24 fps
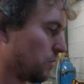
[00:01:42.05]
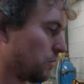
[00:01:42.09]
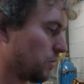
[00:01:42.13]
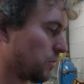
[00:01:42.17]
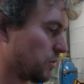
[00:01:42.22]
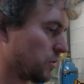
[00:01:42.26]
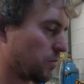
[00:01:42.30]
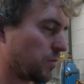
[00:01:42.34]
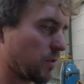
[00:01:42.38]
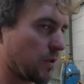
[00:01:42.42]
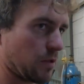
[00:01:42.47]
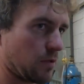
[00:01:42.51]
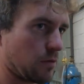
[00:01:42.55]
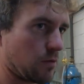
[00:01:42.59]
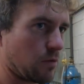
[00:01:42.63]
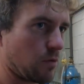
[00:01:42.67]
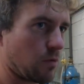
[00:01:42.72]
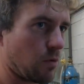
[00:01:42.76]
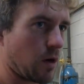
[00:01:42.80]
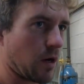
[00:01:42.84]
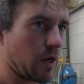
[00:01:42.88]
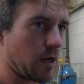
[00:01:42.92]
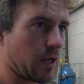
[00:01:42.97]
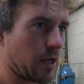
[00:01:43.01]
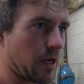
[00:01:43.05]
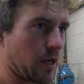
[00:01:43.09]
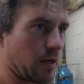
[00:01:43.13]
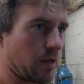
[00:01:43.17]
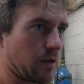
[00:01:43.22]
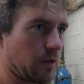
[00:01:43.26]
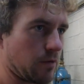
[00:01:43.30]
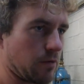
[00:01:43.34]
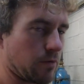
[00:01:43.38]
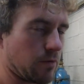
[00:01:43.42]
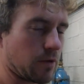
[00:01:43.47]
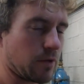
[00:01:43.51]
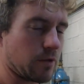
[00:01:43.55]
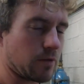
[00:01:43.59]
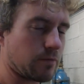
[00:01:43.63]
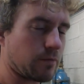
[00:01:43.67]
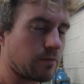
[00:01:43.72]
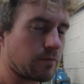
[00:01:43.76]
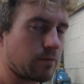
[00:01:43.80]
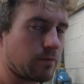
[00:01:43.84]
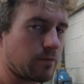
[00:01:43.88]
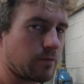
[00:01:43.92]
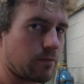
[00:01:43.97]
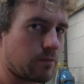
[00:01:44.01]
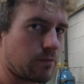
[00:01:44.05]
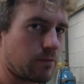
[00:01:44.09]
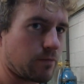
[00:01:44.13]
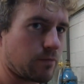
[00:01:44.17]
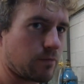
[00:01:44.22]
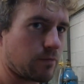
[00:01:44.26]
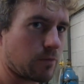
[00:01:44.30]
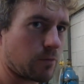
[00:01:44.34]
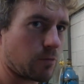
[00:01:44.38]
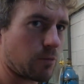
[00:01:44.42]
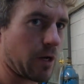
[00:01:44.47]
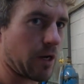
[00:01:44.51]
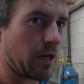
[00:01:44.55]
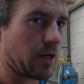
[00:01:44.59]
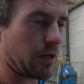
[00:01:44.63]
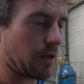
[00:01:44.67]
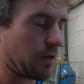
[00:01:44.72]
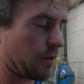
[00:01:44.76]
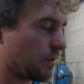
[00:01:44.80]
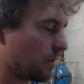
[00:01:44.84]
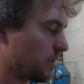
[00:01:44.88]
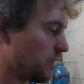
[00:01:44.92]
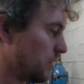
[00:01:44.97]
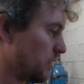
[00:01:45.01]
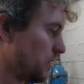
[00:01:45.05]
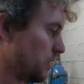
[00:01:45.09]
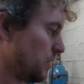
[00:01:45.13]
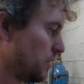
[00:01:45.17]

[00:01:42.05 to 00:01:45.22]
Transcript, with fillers: which would be quite handy for rallying.